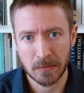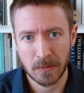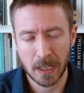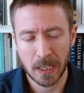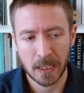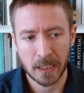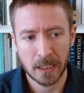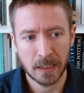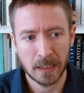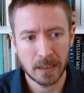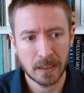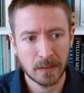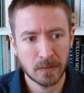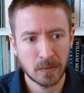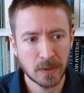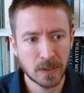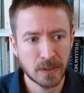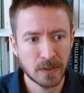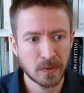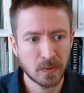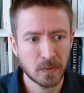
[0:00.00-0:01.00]
Right, it
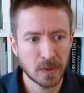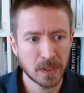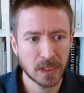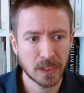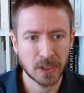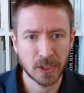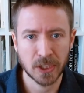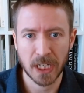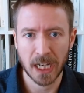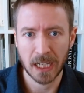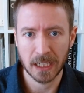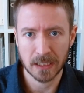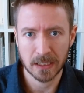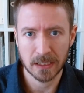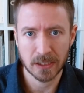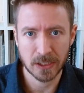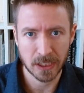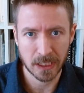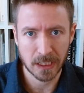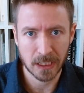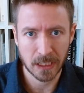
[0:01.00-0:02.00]
was was a
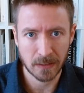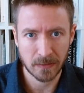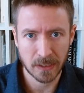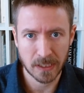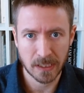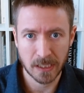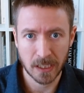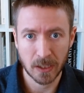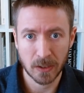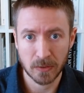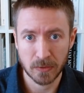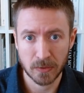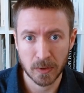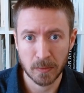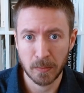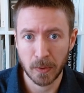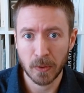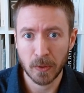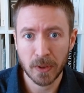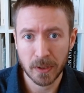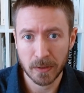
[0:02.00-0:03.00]
challenge in and of itself for
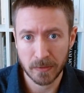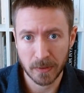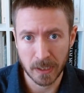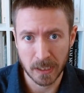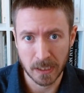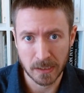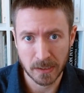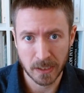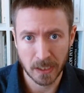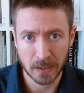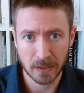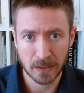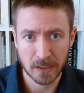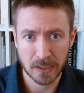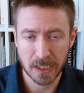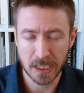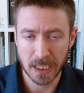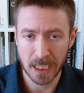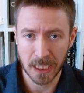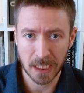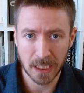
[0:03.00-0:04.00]
both of us
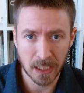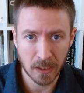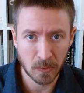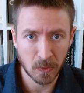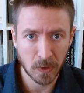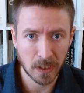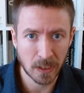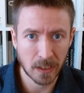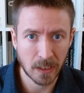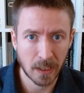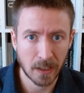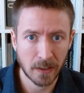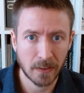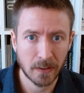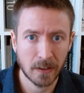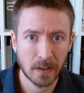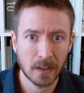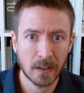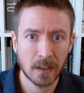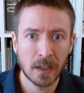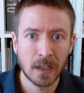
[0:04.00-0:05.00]
understanding one
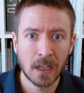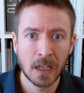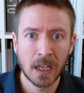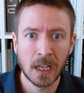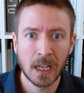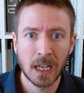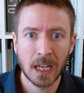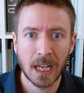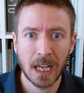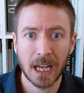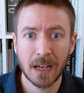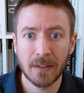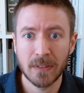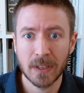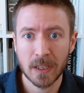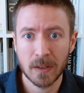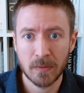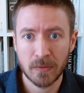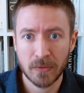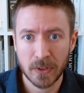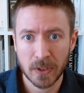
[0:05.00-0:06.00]
another having
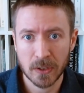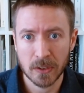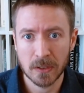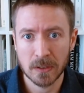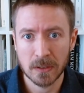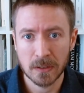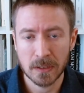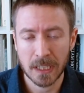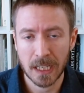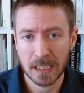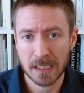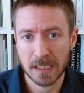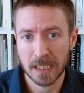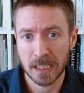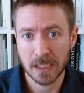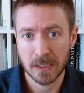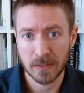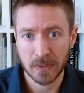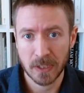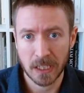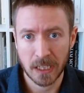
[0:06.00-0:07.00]
them feel that
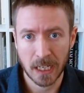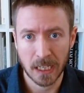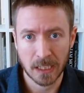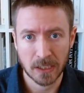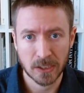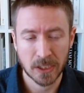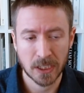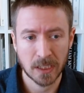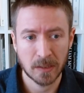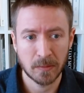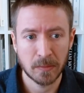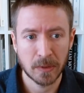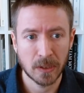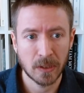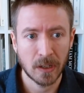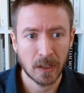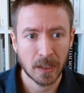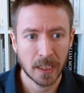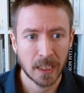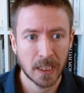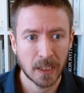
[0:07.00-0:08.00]
sense of connection and
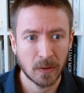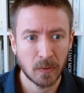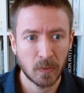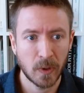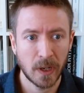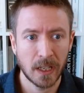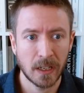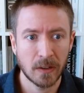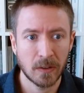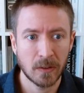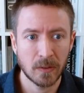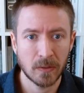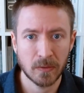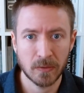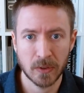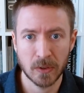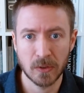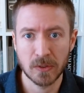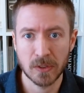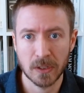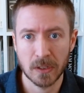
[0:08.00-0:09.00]
belonging when
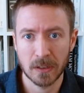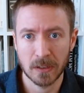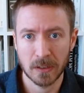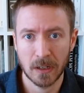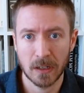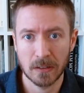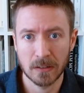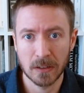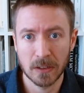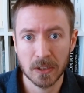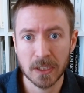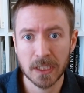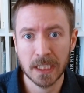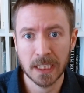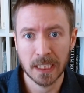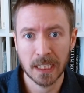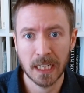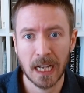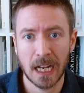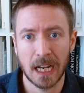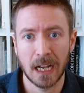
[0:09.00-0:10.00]
folks are, are
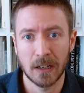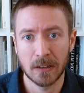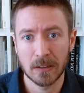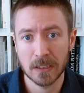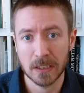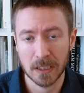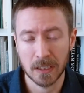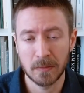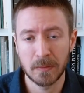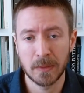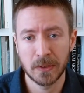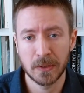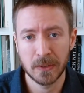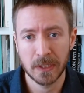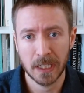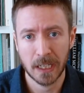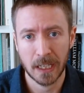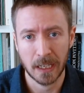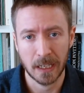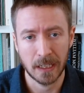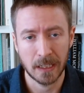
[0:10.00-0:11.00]
learning how to
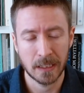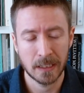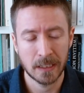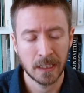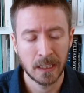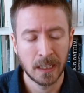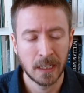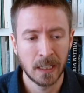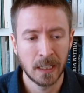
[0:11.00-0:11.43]
communicate.